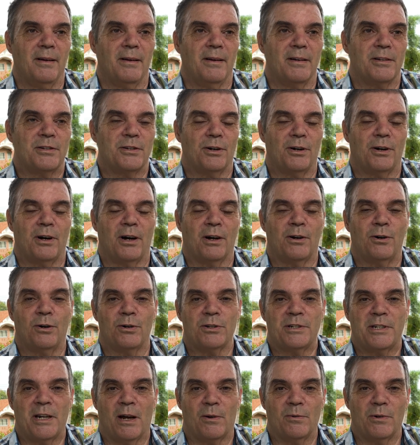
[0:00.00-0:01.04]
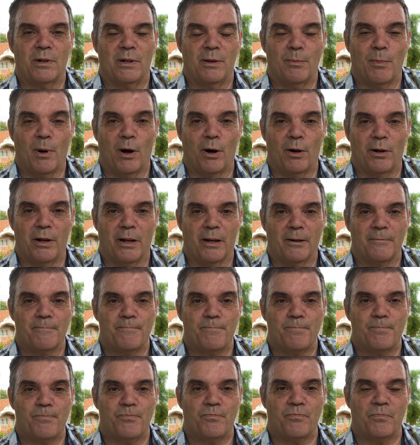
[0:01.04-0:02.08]
So I goes down in the morning,
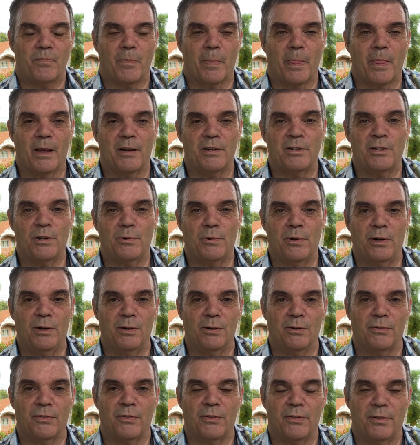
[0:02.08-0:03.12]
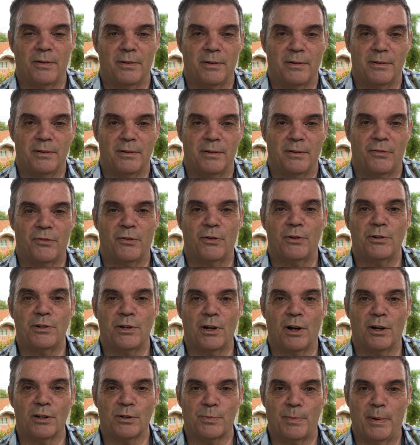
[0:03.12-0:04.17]
sure enough, the front
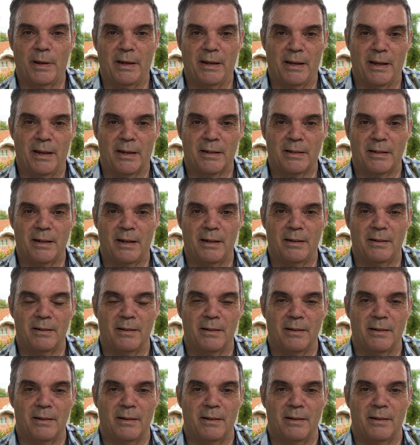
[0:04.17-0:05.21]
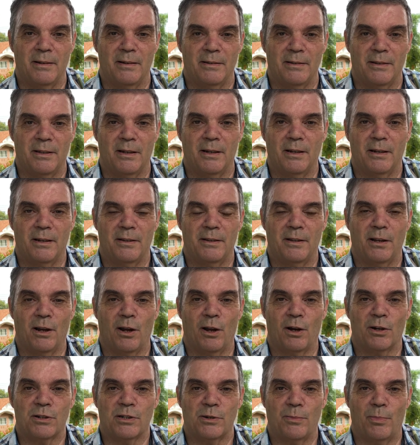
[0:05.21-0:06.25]
door's been kicked in, the
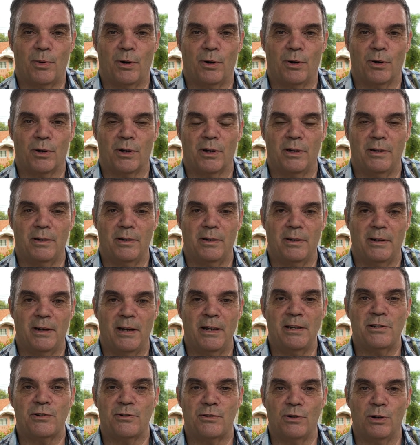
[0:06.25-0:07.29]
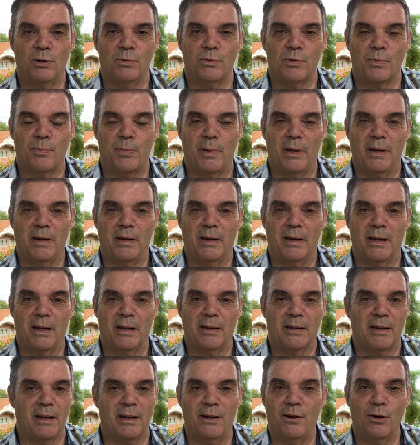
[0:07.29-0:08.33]
locks are broken, his room's been
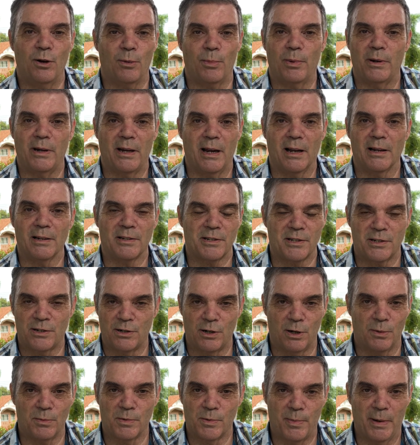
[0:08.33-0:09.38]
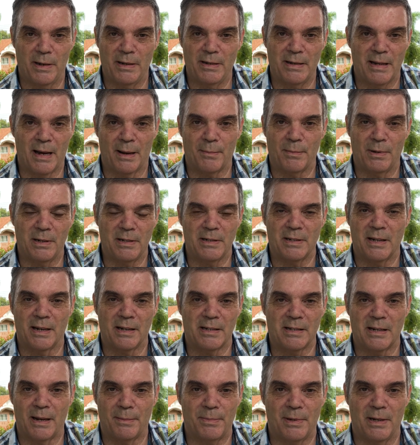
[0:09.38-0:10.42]
kicked in, nobody else's room's been damaged
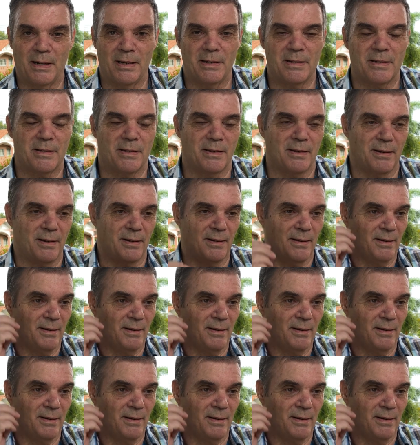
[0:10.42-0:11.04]
except his.